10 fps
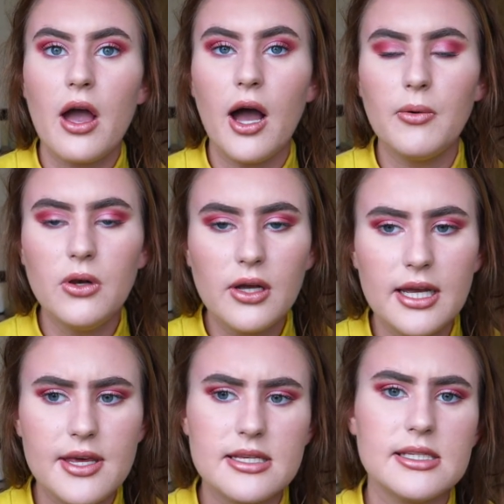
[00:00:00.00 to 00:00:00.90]
I'll look
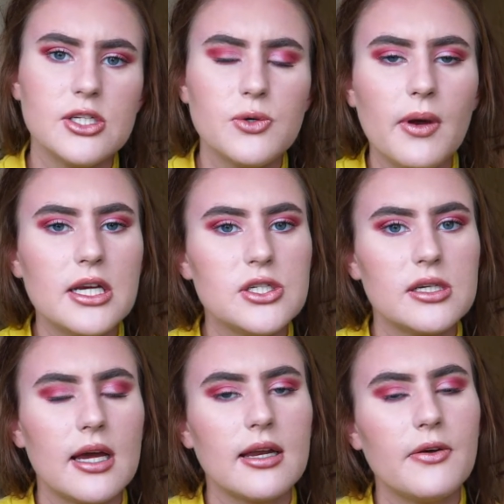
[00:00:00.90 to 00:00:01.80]
at that
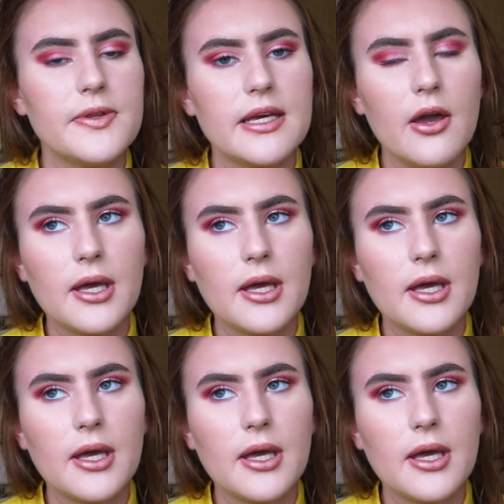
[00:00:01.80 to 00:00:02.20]
situation and I'll think,